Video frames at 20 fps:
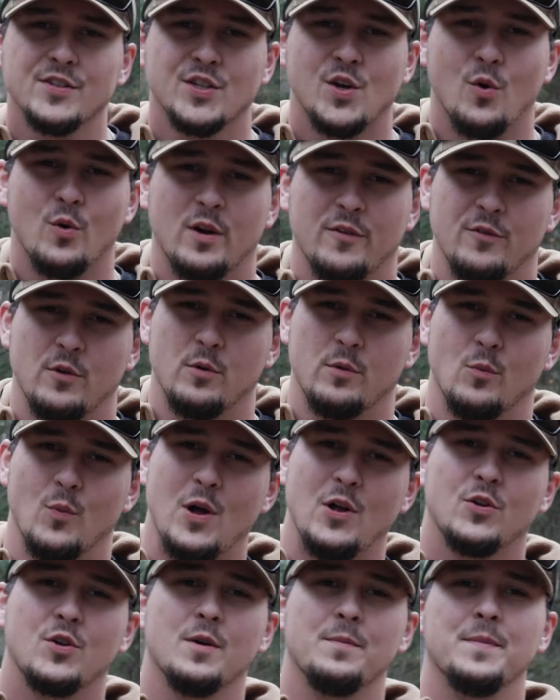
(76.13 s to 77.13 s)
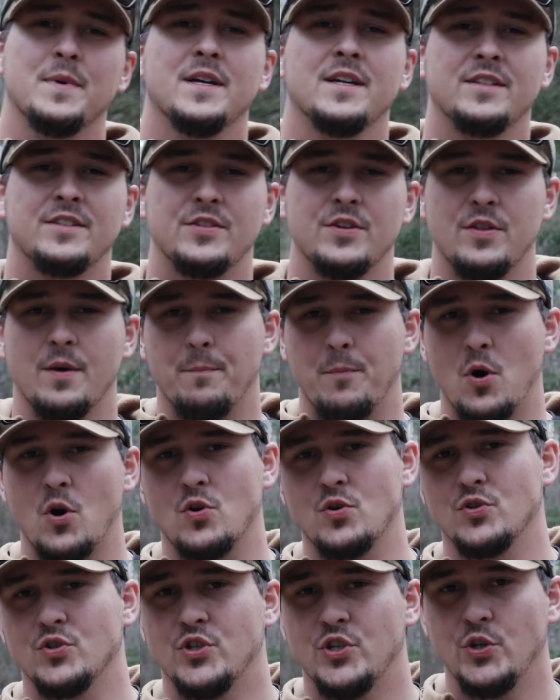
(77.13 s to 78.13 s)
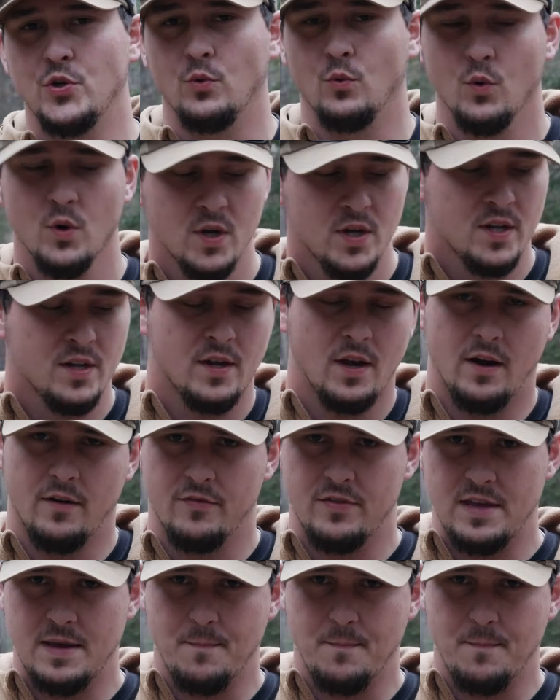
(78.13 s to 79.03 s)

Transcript: it going, everyone? Welcome to the part 2 of the